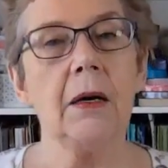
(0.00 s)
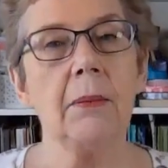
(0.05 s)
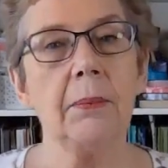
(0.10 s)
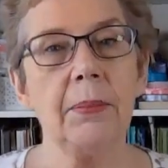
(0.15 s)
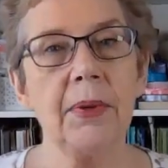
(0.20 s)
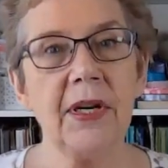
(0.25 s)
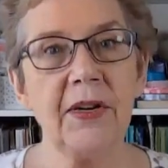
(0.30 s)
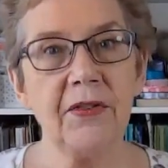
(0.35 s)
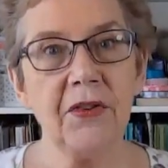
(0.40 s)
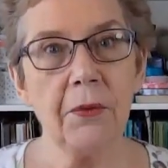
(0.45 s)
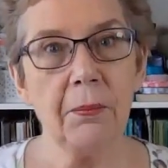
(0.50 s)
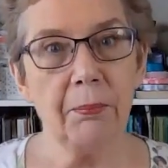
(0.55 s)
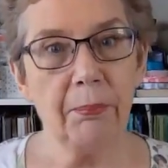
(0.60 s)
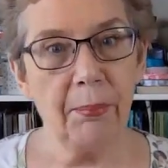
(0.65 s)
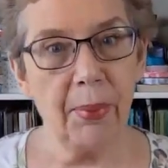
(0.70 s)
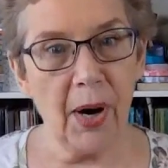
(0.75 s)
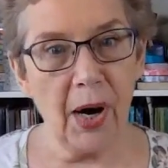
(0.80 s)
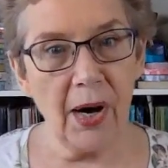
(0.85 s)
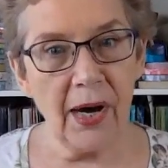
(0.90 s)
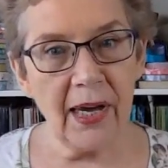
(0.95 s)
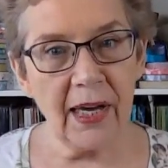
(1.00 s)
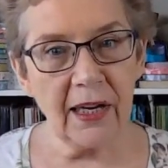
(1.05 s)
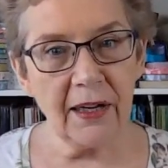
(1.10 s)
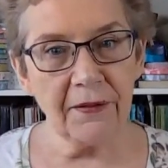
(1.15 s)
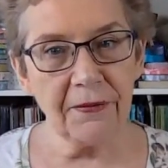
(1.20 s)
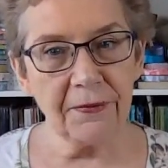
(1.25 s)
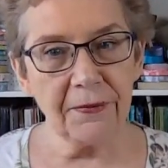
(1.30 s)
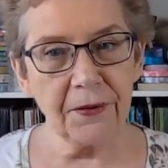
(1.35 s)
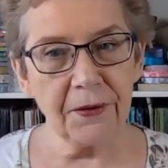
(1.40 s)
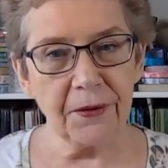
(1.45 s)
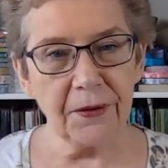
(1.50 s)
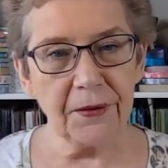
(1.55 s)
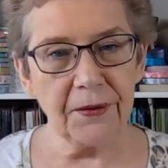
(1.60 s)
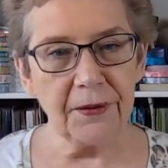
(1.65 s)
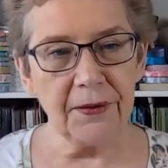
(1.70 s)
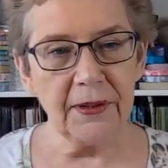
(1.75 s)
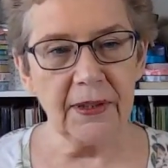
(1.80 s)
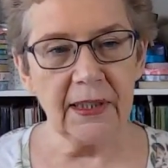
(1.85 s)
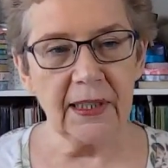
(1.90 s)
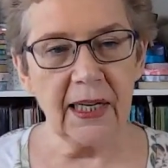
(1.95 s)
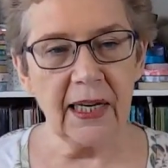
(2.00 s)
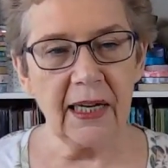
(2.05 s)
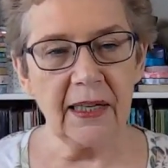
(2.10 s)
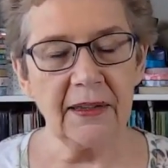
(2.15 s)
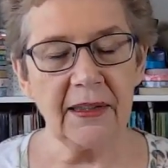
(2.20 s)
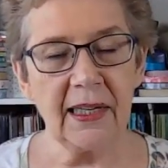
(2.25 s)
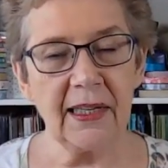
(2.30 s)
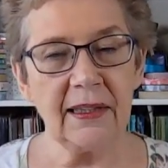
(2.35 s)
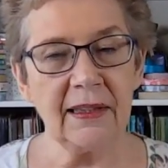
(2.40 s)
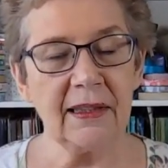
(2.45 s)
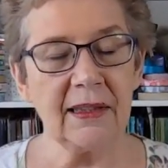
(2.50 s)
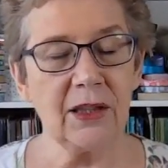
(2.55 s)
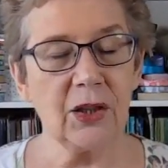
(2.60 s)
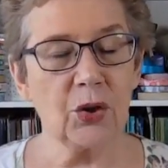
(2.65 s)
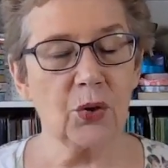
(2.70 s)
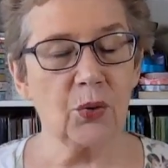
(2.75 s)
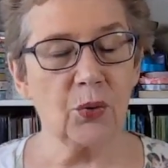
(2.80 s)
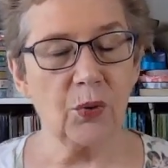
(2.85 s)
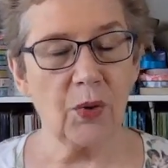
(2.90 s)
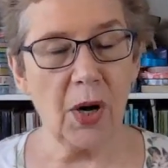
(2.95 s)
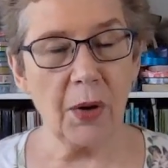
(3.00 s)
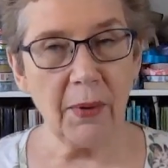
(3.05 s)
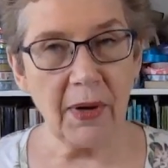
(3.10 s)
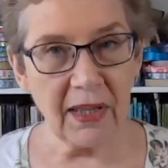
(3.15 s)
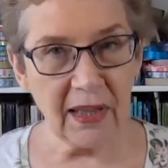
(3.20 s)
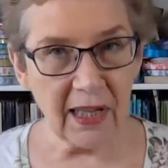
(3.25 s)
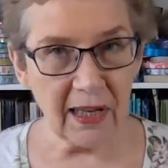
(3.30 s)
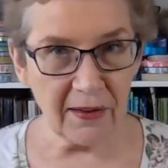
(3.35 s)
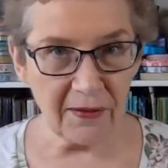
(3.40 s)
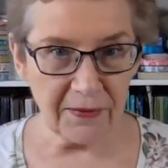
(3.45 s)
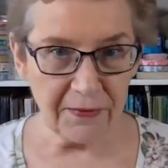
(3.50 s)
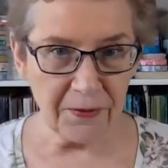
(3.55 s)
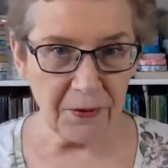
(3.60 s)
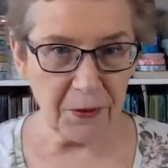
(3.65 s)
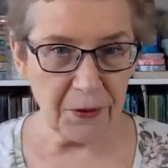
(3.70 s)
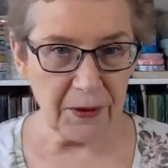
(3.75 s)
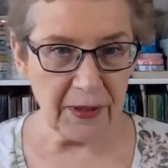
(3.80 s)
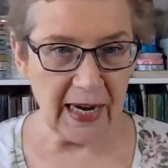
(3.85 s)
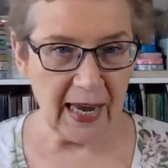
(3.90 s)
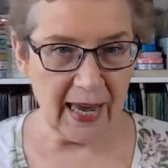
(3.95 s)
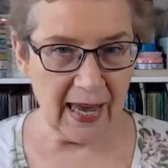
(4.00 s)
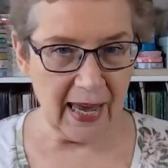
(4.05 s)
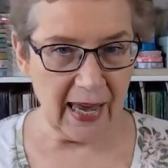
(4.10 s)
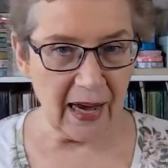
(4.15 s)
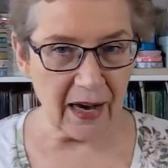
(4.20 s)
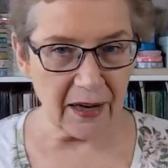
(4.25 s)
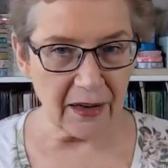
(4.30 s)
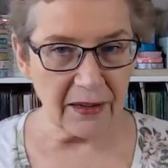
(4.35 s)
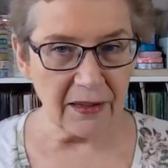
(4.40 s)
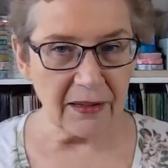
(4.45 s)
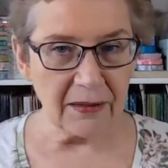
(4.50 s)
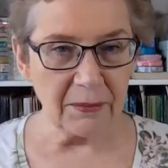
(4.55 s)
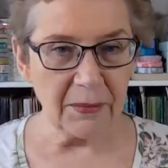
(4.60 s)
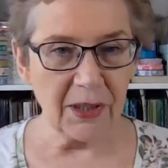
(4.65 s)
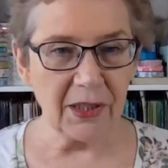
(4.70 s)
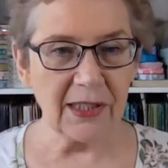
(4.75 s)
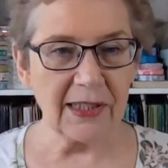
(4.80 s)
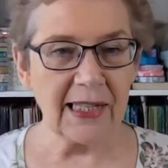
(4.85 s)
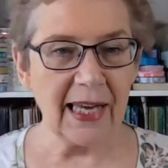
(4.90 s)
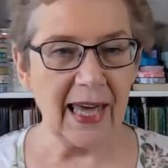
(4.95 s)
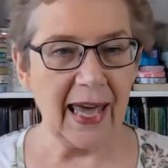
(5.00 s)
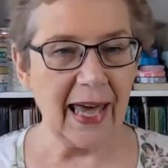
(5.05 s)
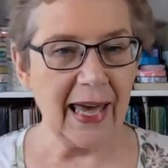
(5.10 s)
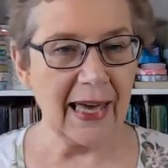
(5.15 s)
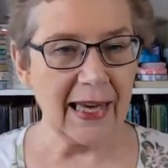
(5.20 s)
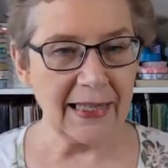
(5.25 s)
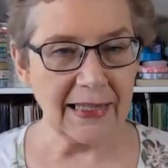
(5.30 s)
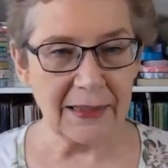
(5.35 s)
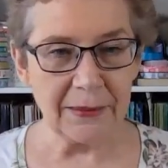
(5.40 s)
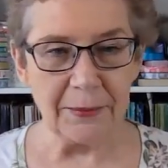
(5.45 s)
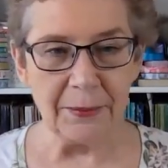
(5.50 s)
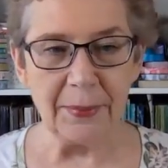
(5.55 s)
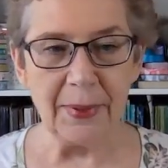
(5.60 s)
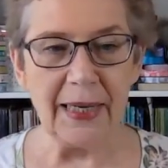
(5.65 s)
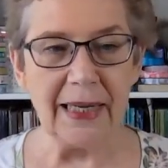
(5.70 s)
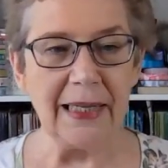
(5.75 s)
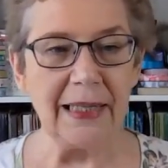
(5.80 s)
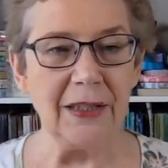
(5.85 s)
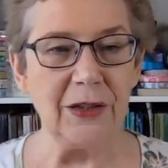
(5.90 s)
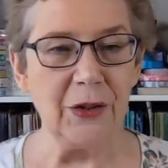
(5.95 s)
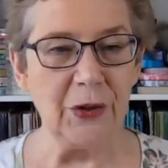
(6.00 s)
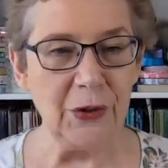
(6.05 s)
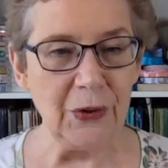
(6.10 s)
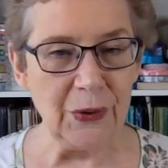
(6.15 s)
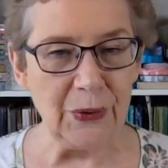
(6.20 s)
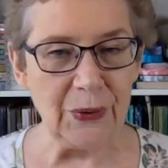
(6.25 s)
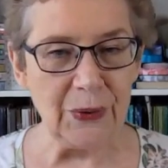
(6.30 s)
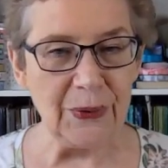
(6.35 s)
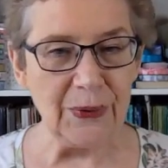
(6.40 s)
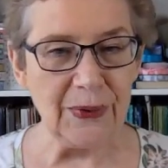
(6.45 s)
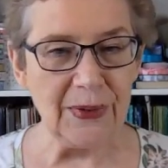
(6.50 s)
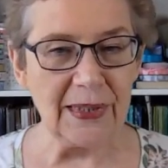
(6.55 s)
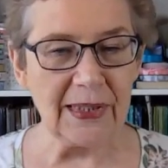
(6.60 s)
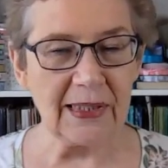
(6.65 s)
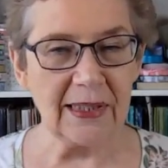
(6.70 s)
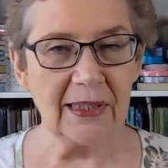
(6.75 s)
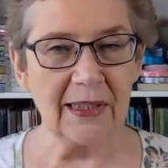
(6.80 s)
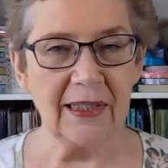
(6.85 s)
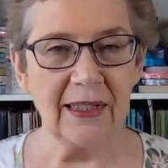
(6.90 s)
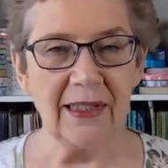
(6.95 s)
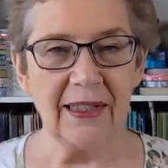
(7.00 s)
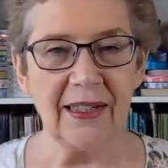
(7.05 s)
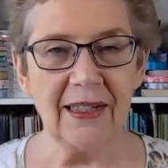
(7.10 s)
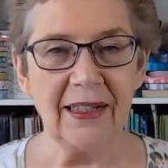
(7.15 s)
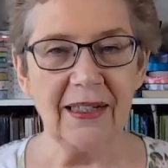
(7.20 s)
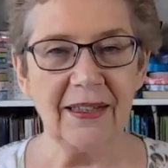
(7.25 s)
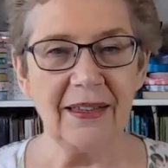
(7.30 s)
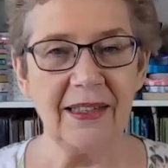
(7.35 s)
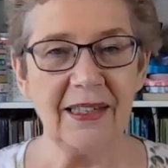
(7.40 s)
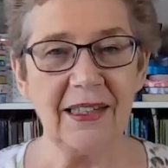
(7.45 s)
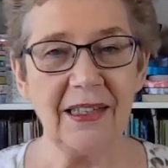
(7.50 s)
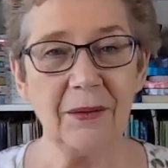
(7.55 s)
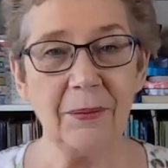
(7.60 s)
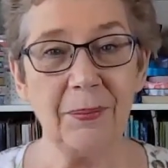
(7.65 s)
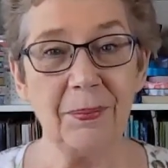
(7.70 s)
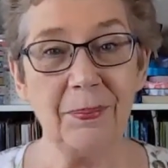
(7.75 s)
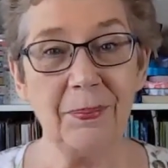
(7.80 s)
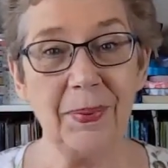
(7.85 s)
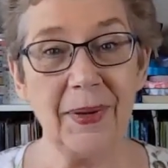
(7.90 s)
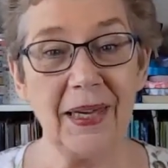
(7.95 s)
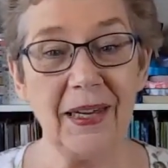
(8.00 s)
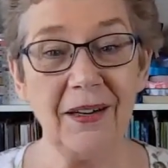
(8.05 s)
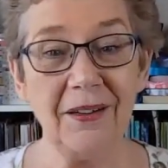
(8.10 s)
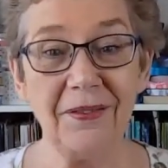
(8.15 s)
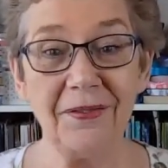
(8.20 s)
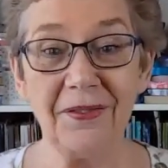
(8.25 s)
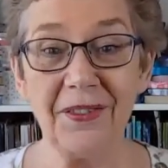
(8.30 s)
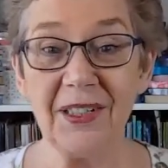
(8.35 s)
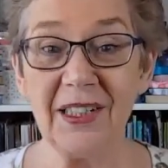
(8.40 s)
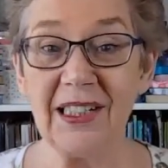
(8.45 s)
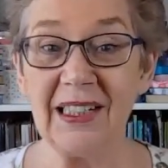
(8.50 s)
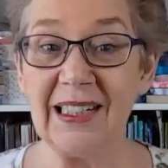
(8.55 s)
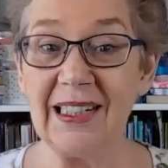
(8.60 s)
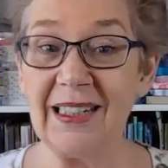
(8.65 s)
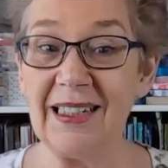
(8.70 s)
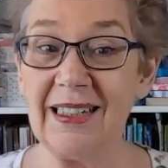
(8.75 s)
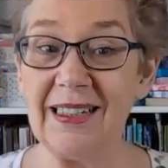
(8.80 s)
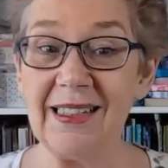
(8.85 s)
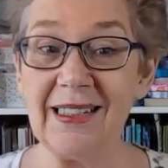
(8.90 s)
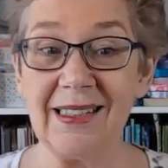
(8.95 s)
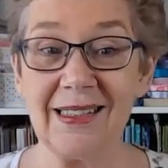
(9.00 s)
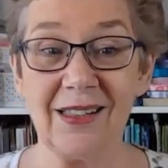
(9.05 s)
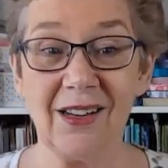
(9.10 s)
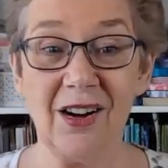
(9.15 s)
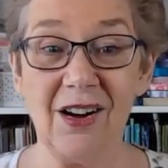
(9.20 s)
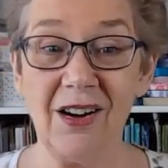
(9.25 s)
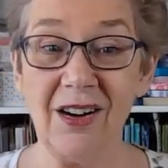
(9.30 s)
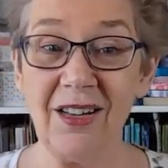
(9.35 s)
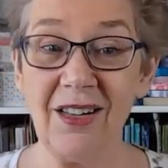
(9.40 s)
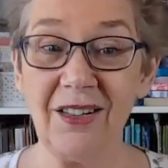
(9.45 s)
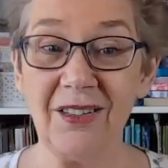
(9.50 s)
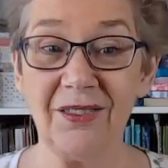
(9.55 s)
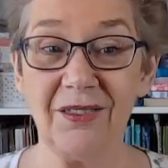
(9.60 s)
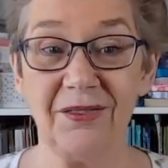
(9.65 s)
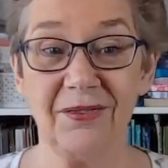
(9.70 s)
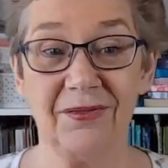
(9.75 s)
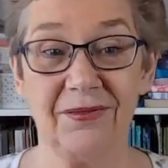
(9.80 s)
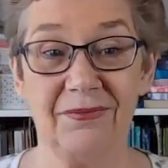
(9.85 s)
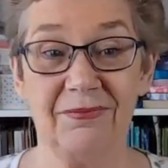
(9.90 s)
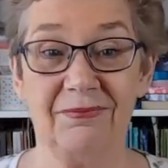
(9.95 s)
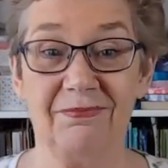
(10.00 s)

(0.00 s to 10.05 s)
But if you're buying food and then throwing that food out because it hasn't been used, then the benefit is kind of